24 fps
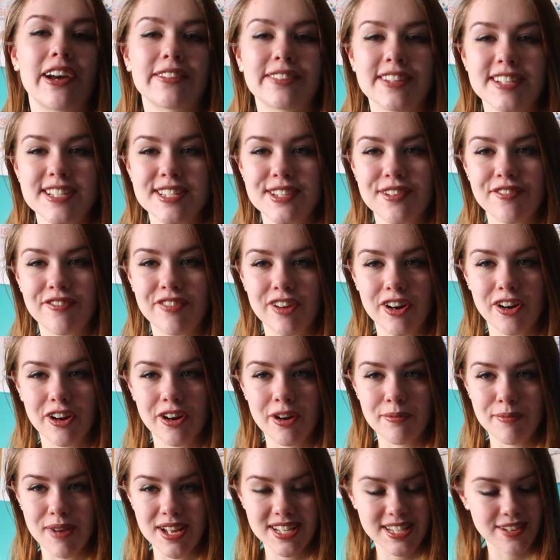got this
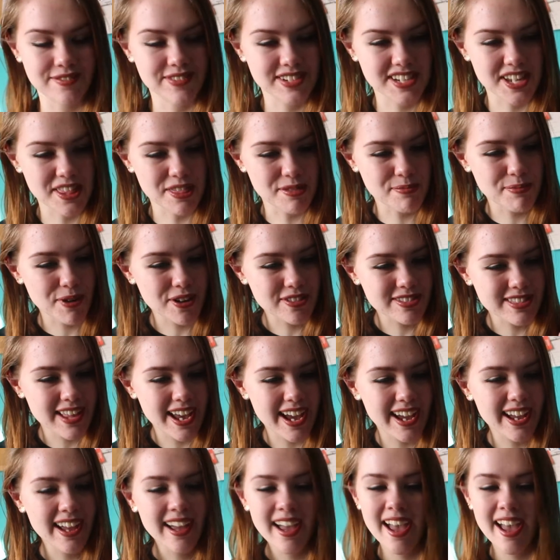for my 17th
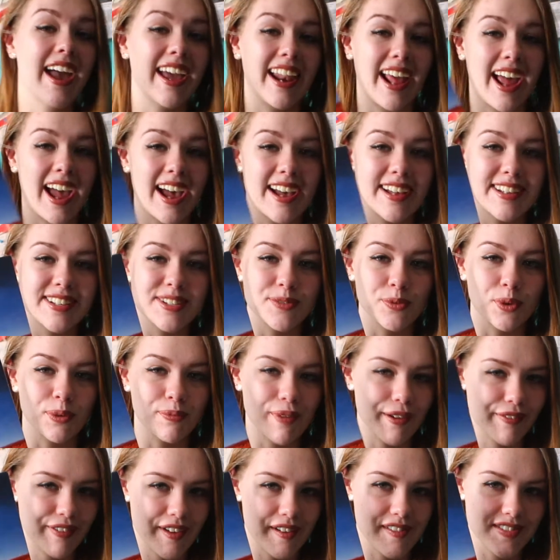birthday. It has one of
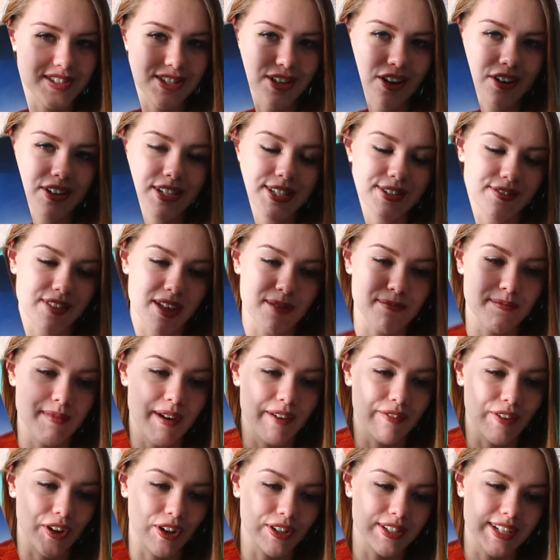my favorite songs of them
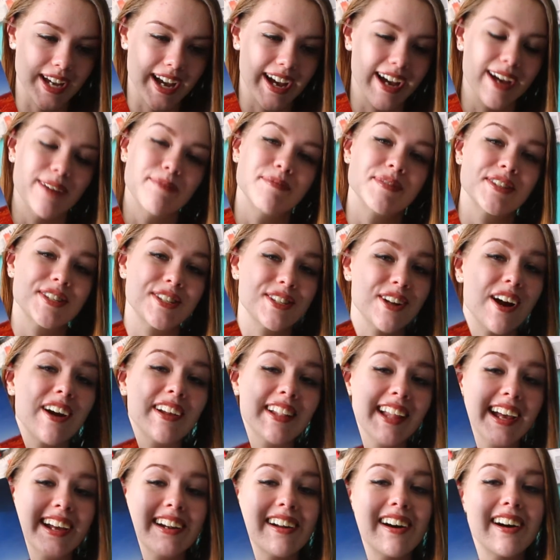of all time,
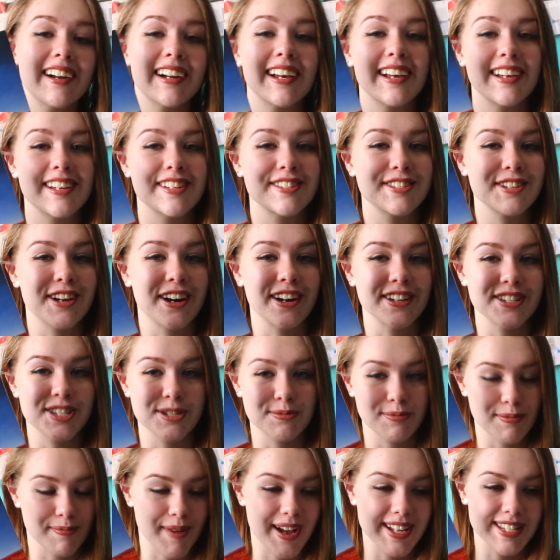Starlight, on it. It's got
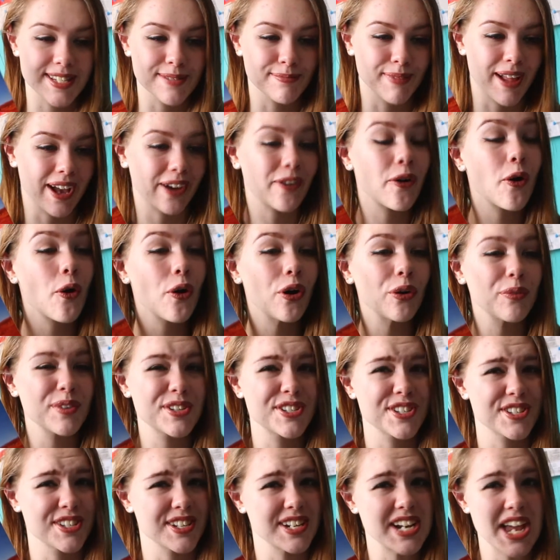Supermassive Black Hole,
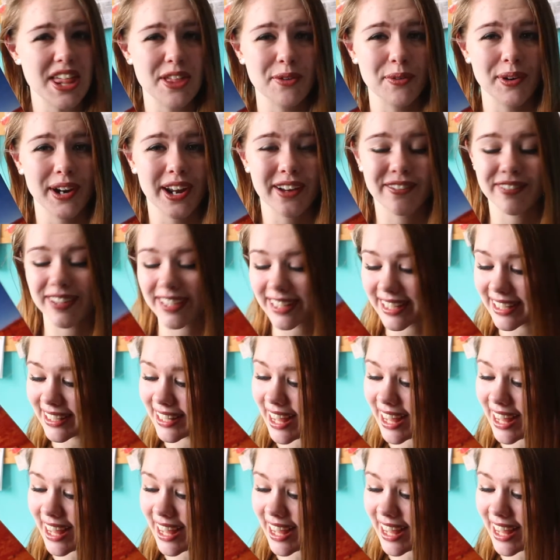which is another one I really